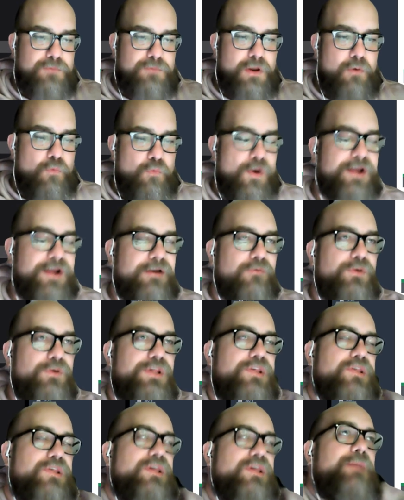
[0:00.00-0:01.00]
when are we
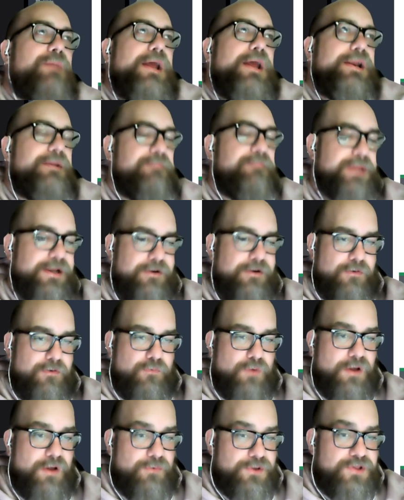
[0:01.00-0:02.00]
c-betting bigger?
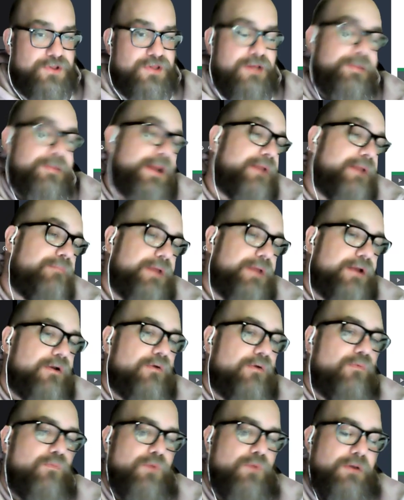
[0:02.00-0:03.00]
Well, we're c-betting bigger
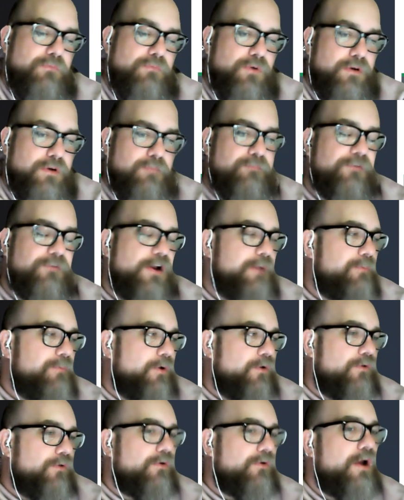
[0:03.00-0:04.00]
when we're very
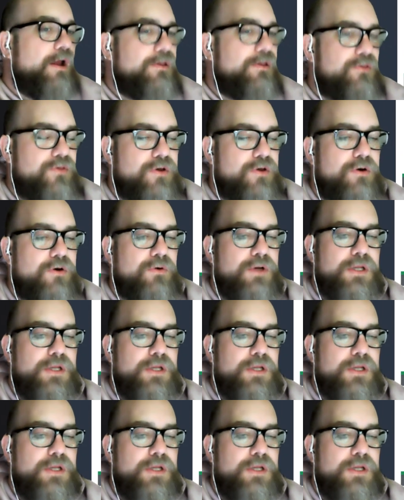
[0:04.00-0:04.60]
polarized. So